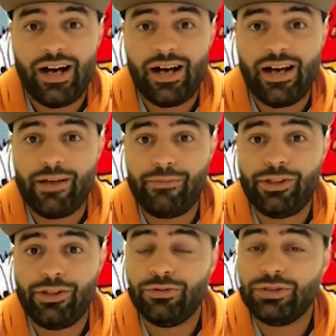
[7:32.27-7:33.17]
I'm
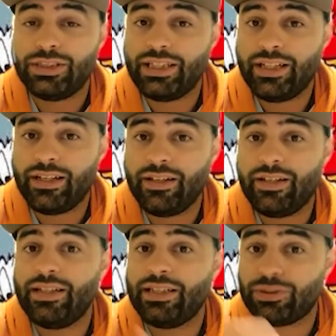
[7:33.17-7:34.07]
using
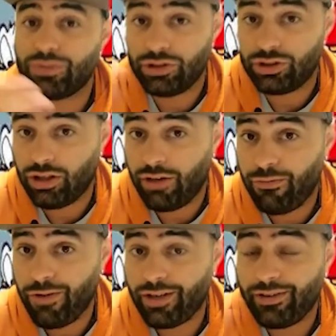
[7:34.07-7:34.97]
this
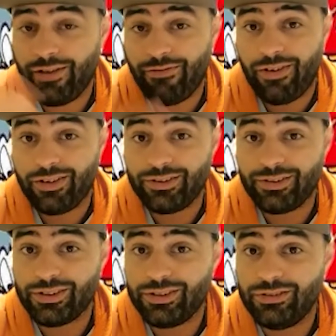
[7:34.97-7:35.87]
software,
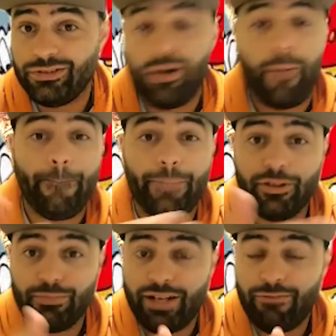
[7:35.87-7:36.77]
ClickFunnels, to
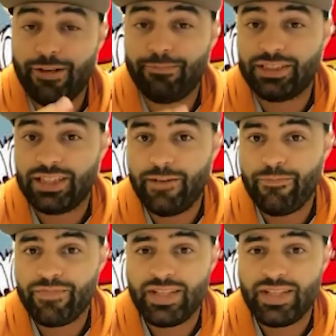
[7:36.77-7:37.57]
build my website.